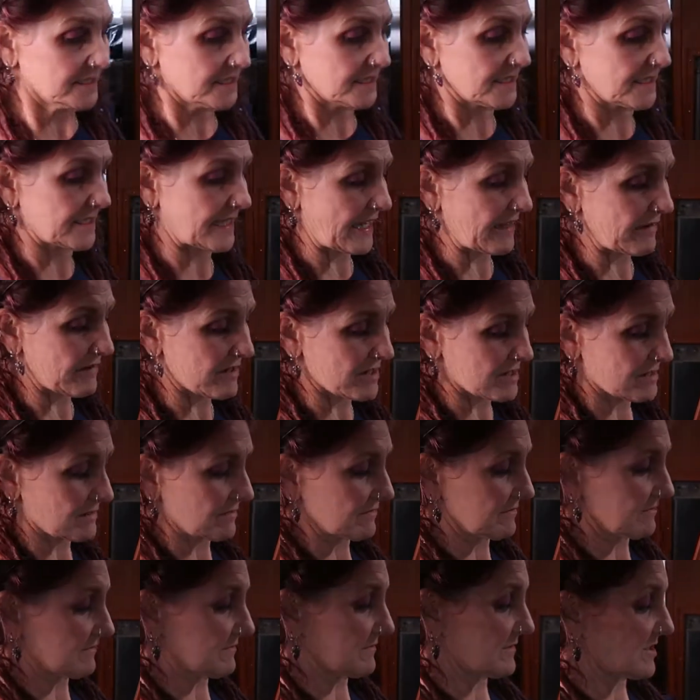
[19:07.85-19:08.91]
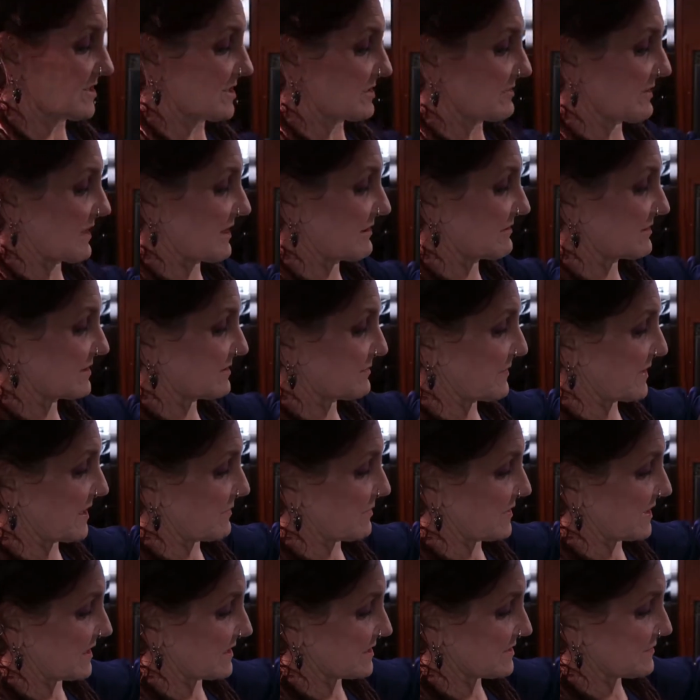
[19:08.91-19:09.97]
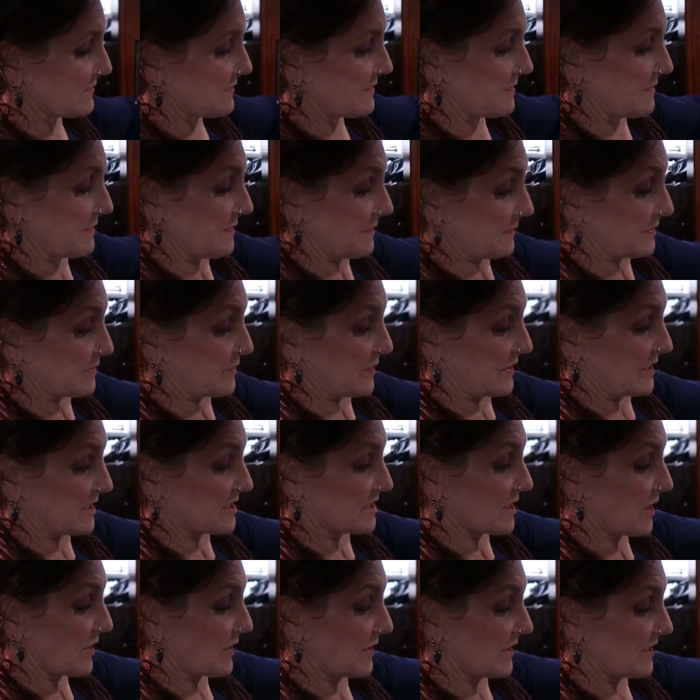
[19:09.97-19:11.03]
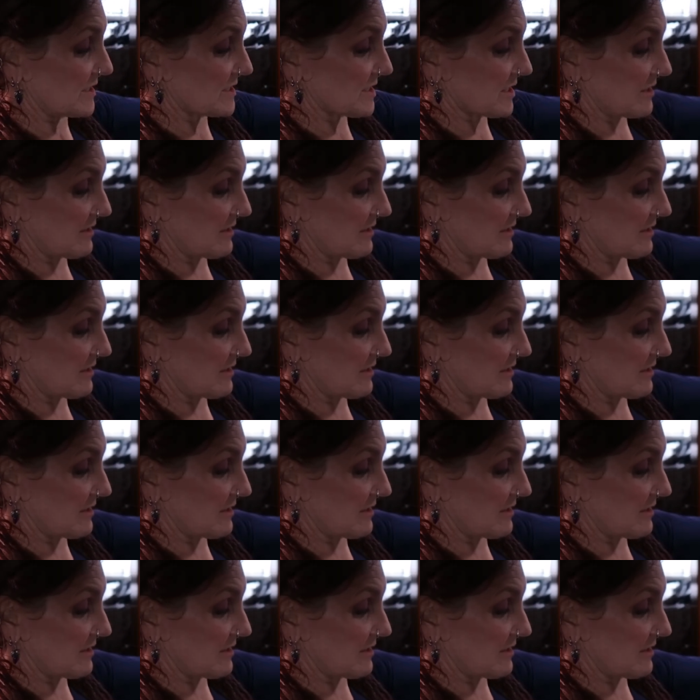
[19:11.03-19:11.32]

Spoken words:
an hour, 2 hours maybe, to be totally